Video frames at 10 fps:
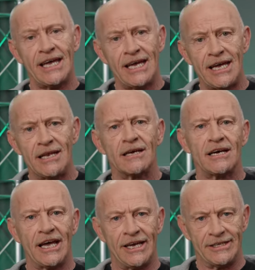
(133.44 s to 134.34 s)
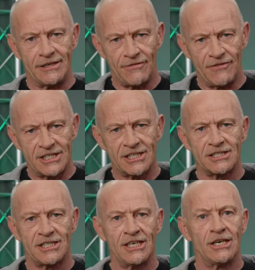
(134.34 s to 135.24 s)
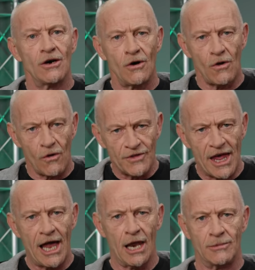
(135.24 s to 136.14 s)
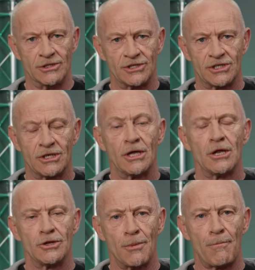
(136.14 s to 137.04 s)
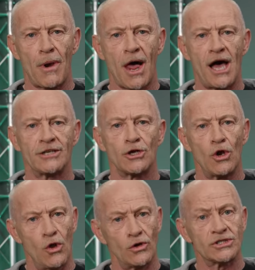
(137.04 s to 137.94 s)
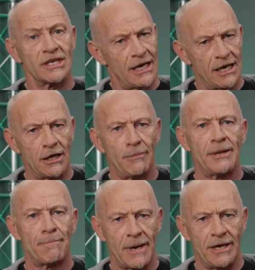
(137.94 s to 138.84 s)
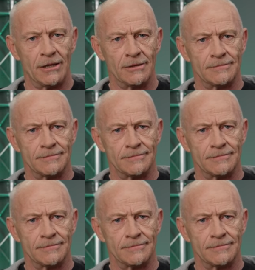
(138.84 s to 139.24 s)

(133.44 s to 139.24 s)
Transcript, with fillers: in a deficiency of the elements. The plant looks a little bit pale.